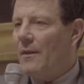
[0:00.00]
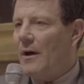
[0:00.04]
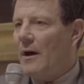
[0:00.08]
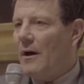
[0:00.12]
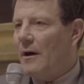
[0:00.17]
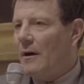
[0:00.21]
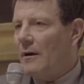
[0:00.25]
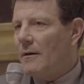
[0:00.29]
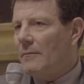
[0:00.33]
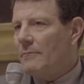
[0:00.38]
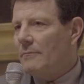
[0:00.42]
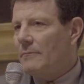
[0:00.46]

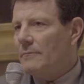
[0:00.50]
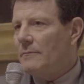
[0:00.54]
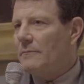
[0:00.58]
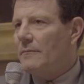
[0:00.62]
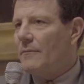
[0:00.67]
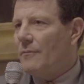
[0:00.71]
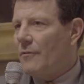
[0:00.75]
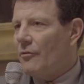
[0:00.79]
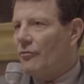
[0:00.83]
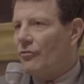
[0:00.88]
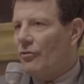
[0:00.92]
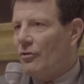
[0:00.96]

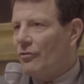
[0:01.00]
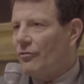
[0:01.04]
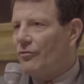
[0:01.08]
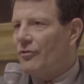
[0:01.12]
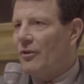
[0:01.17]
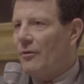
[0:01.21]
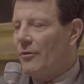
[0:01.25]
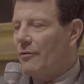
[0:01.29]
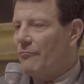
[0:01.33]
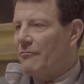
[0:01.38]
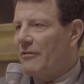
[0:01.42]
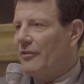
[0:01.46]
um, there's
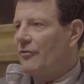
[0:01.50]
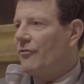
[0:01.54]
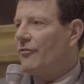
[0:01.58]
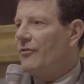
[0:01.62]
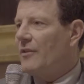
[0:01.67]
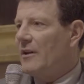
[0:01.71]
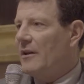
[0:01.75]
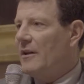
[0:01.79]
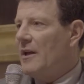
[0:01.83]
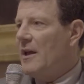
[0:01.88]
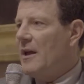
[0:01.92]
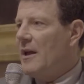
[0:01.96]
also the risk
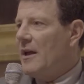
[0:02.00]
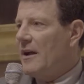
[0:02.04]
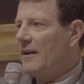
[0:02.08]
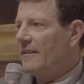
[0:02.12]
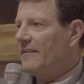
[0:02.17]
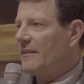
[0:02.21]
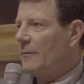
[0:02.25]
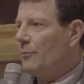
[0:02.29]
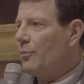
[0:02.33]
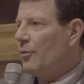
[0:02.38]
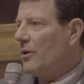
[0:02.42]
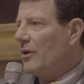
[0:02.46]
that
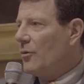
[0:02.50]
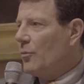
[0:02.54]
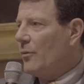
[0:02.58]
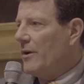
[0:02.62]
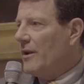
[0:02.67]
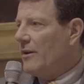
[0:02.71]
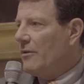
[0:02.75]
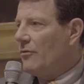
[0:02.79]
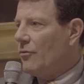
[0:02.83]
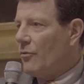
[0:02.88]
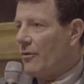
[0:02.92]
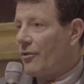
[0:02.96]
at some point
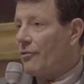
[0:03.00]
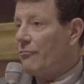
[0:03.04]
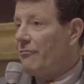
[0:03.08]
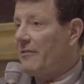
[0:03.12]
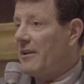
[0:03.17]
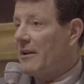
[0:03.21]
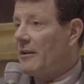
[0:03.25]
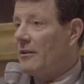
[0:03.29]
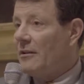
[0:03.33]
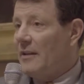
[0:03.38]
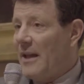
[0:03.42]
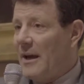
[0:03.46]
when North
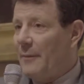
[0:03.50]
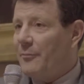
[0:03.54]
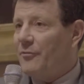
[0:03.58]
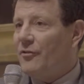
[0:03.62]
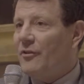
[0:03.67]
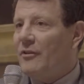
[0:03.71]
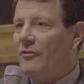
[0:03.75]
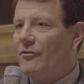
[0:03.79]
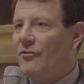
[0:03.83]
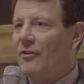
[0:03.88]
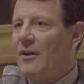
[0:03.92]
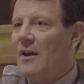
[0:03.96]
Korea
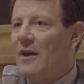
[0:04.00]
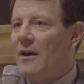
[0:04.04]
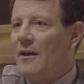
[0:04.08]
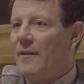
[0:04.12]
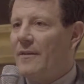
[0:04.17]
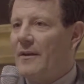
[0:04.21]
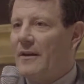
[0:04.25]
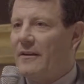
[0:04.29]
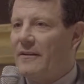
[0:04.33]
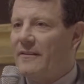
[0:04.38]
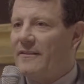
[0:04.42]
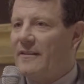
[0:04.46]
collapses,
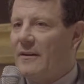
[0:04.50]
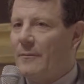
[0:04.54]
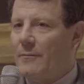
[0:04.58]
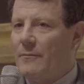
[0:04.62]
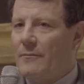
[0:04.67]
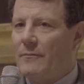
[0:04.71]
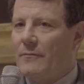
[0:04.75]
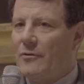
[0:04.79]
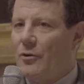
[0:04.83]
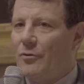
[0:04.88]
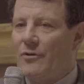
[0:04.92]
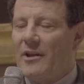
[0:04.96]
that
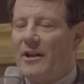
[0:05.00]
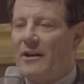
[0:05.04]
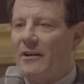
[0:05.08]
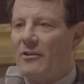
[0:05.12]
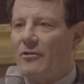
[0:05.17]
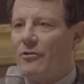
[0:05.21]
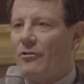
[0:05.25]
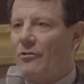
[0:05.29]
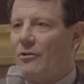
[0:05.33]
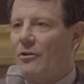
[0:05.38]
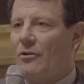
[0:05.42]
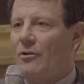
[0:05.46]
some
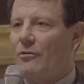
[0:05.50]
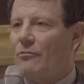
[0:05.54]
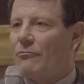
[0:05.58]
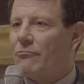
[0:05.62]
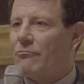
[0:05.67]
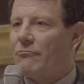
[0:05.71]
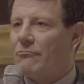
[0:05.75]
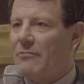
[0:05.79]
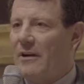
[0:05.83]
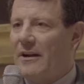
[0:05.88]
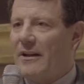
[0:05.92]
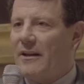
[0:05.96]
lieutenant
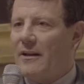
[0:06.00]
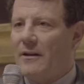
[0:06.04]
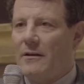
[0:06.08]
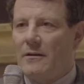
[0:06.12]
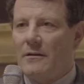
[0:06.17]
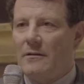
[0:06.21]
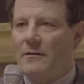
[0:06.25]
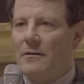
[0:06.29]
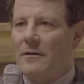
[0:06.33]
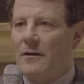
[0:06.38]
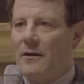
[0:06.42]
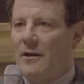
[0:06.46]
colonel running
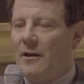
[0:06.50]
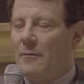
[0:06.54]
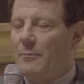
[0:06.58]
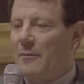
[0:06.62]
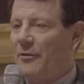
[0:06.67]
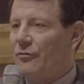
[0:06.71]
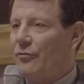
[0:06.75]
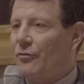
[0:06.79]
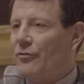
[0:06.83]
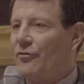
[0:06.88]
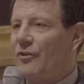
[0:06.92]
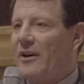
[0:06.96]
a
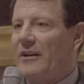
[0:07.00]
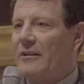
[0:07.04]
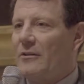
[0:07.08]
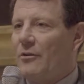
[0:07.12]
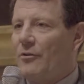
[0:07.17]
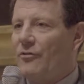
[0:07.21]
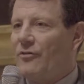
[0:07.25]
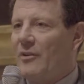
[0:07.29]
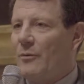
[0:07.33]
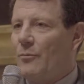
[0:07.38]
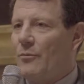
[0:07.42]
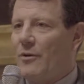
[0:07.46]
missile
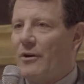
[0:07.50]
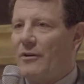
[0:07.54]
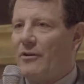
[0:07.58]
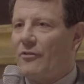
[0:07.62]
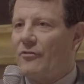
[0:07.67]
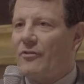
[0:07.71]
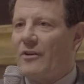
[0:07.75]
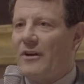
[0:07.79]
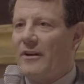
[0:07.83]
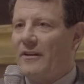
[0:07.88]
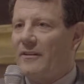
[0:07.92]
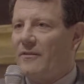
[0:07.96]
silo somewhere
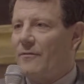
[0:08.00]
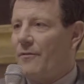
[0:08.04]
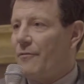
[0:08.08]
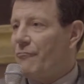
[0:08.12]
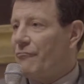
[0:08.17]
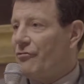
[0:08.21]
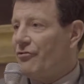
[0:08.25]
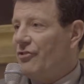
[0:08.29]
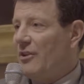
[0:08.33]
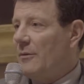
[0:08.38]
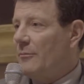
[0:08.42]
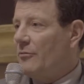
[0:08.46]
decides if the
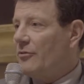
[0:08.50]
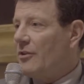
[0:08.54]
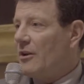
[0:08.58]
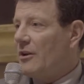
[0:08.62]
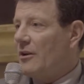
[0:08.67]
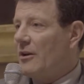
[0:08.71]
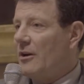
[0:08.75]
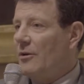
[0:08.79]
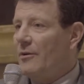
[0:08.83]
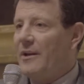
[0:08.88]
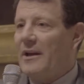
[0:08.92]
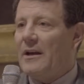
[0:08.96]
regime's going
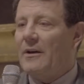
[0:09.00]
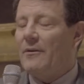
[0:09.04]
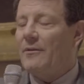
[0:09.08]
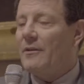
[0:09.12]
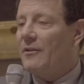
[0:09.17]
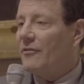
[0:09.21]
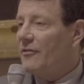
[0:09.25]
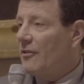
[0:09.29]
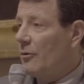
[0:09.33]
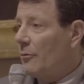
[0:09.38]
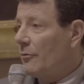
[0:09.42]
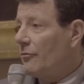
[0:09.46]
to go down,
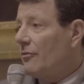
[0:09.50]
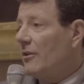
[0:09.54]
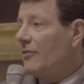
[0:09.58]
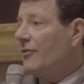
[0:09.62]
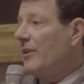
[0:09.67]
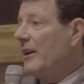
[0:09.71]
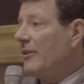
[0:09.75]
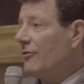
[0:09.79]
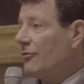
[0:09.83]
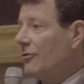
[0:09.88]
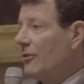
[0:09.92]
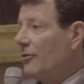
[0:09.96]
then so is
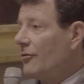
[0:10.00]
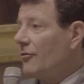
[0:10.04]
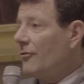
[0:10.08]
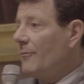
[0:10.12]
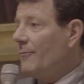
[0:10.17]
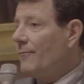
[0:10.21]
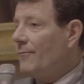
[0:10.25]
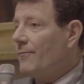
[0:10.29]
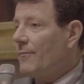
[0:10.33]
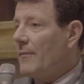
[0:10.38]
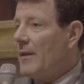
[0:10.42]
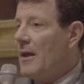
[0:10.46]
Los Angeles.